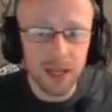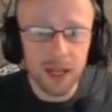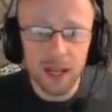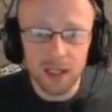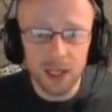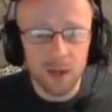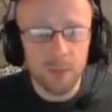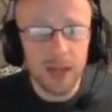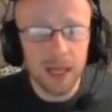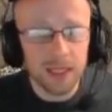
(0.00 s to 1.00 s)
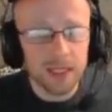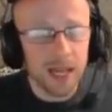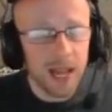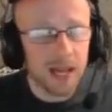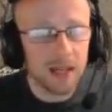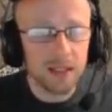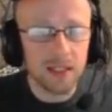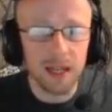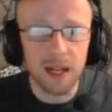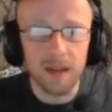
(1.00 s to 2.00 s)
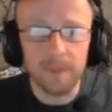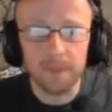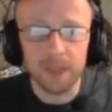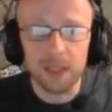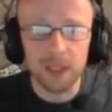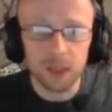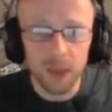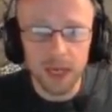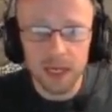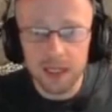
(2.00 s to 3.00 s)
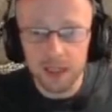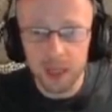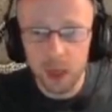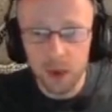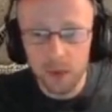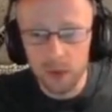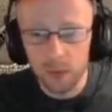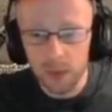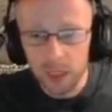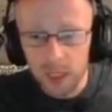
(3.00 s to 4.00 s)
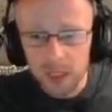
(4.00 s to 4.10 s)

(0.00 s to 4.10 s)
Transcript: uh, turn-based and um, squared, so we know our movement.